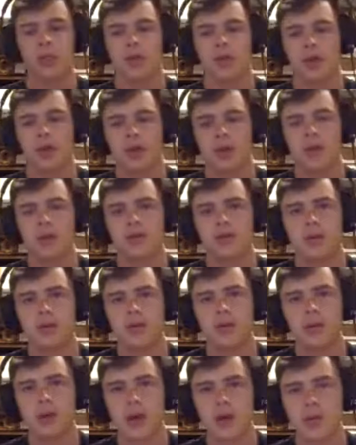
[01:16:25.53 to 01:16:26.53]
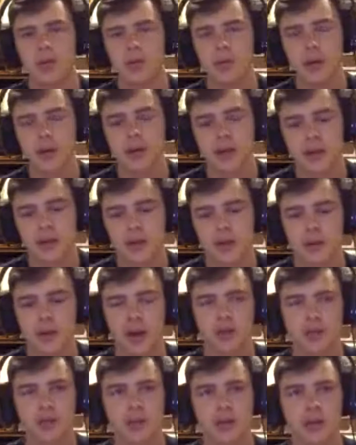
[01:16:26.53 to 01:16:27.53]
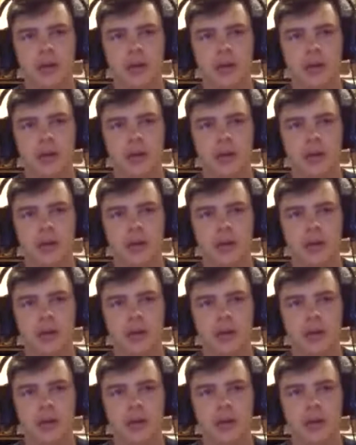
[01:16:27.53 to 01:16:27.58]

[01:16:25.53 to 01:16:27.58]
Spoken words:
So we're coming back down the mountain.